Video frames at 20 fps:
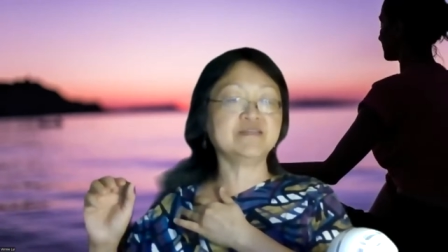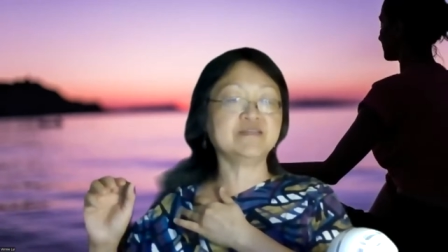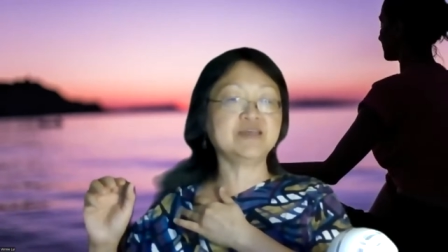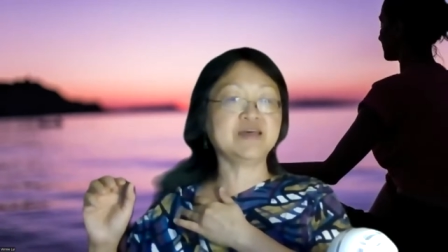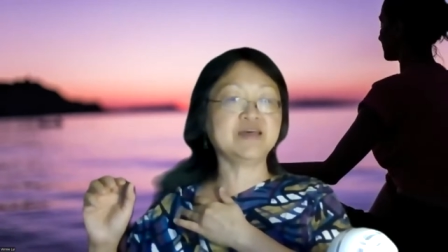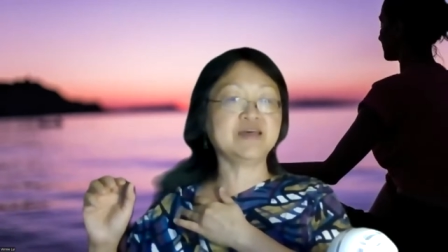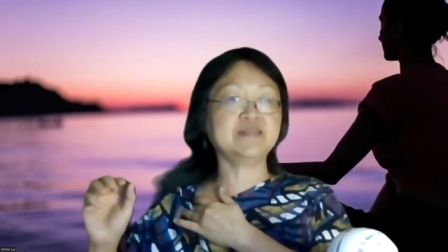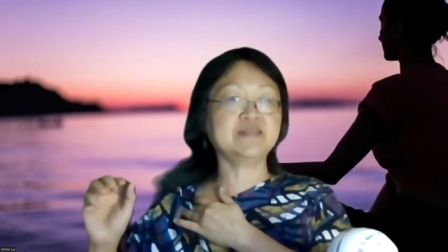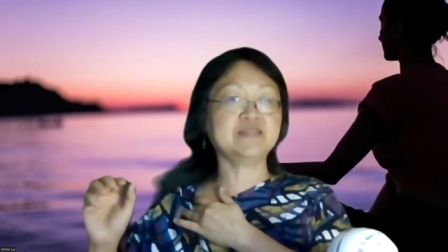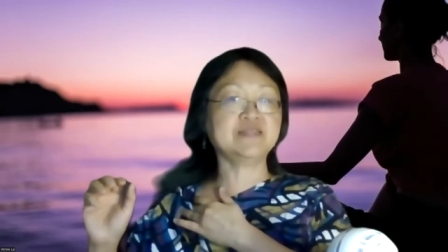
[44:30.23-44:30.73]

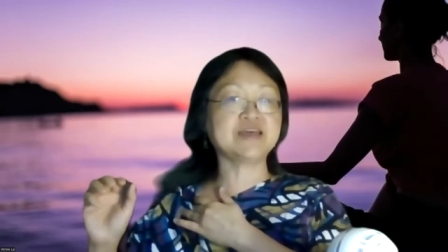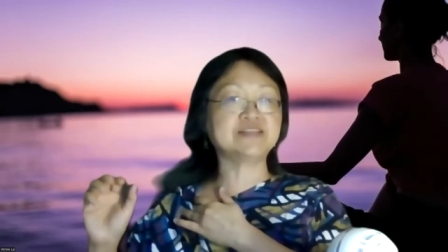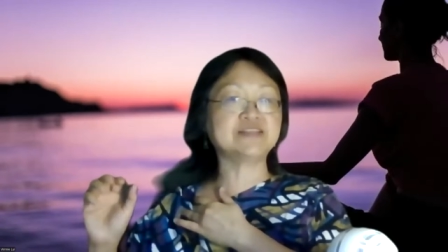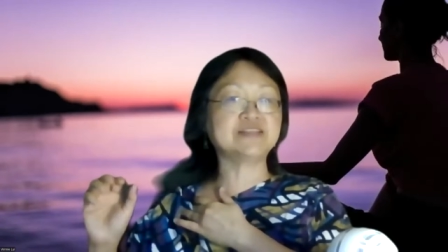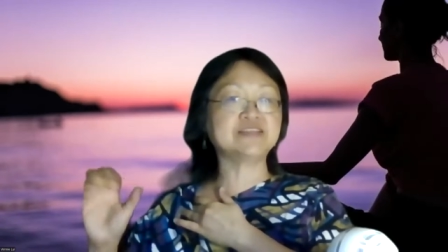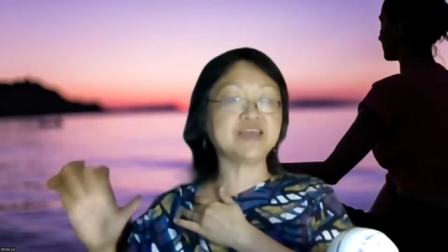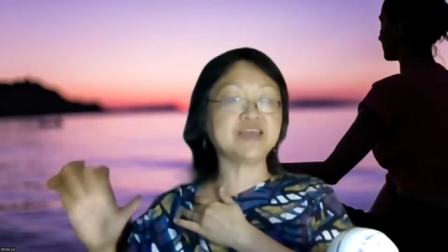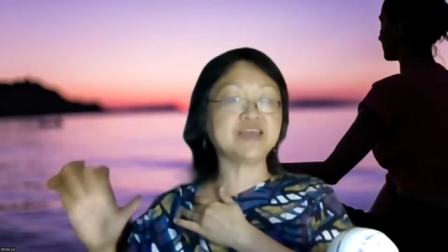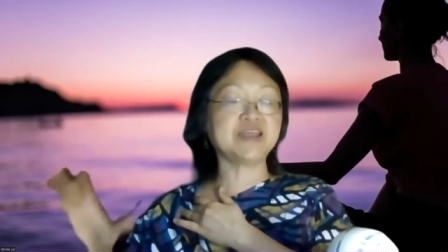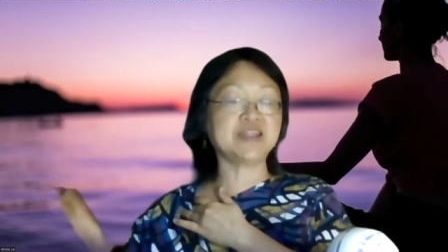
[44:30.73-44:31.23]
then
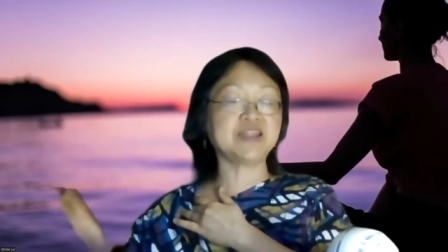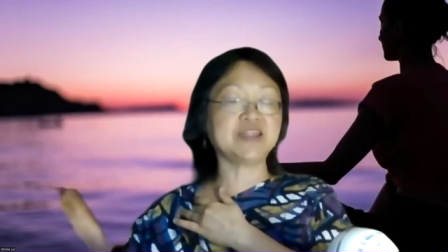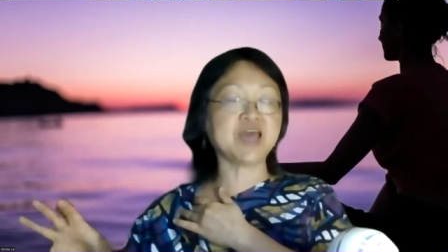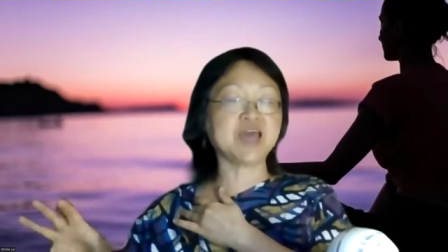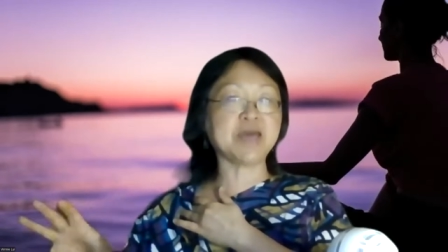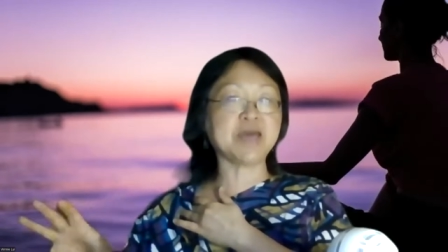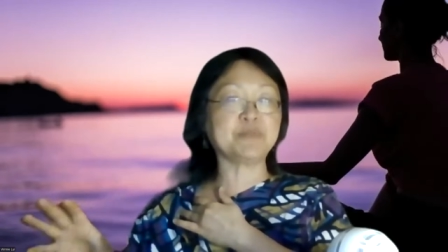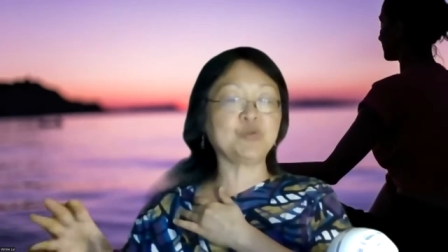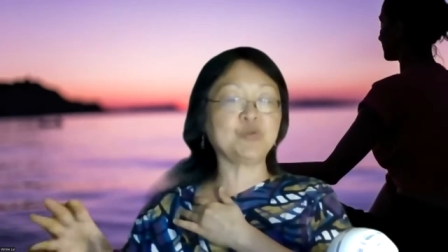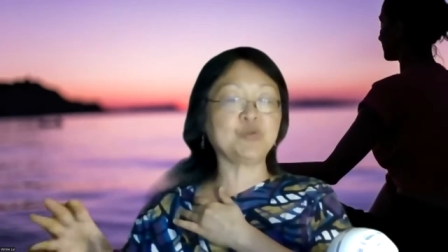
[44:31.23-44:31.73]
that's an
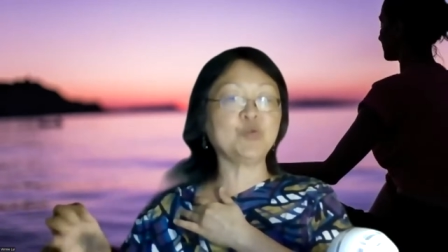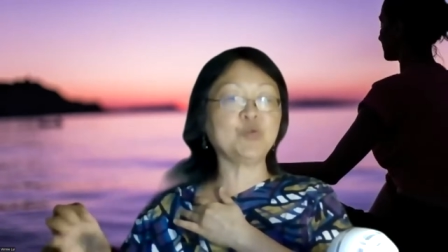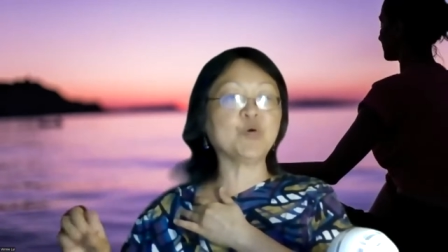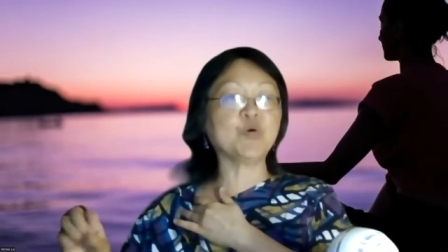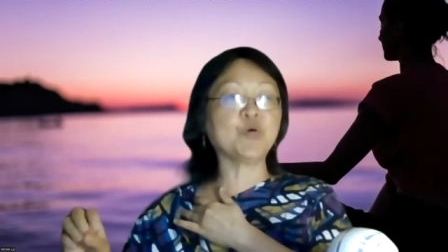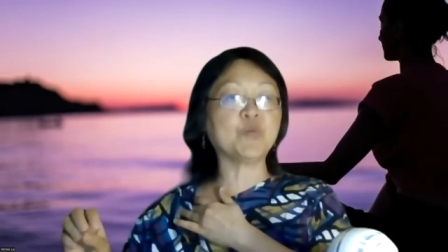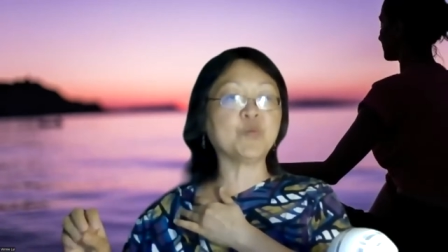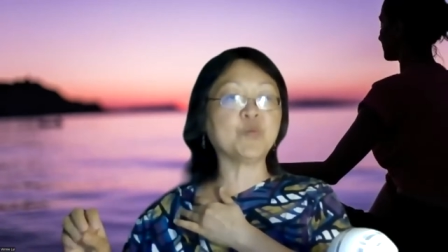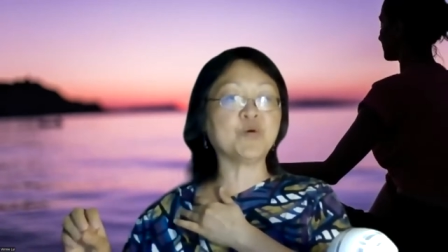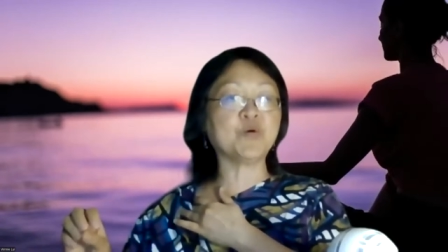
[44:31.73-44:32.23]

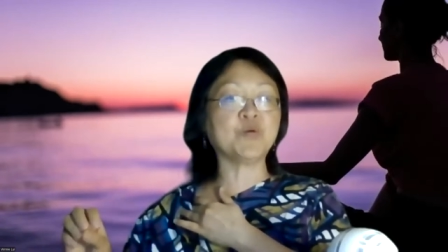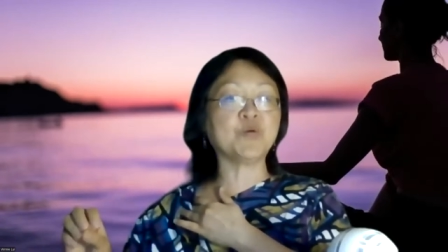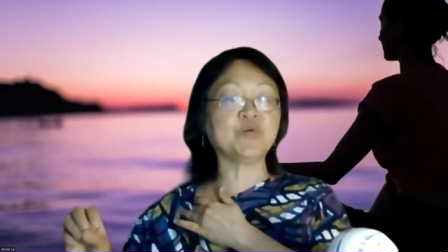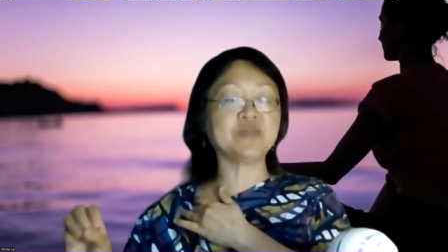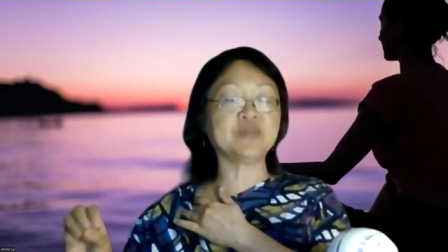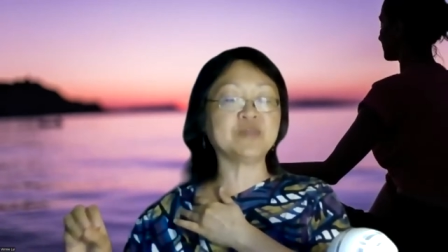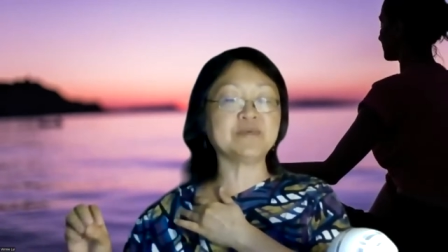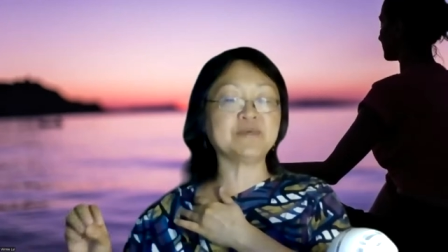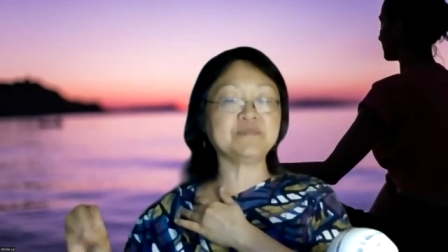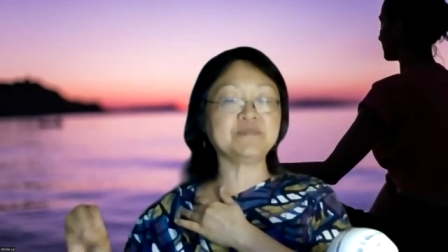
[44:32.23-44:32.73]
abnormal,